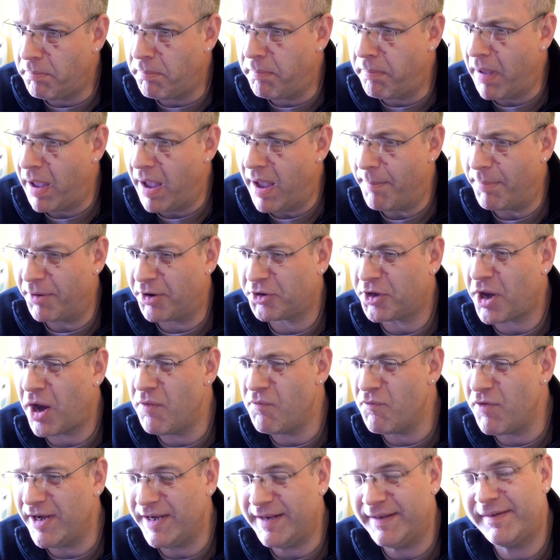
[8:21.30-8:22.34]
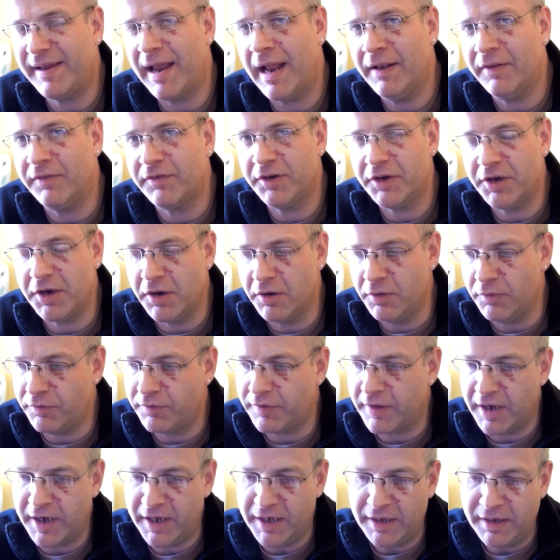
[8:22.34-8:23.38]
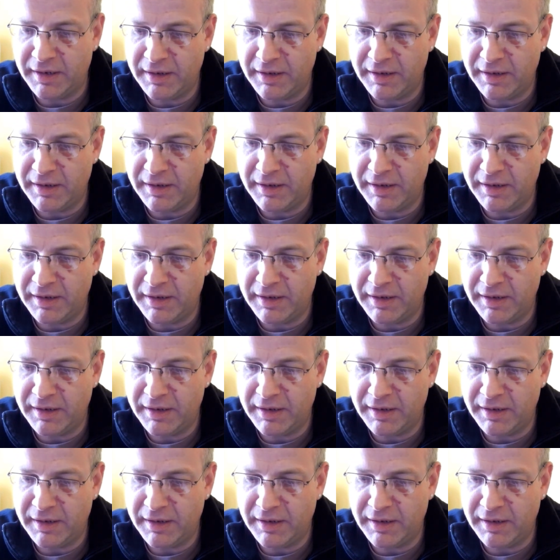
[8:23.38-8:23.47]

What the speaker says: But I don't really tend to use the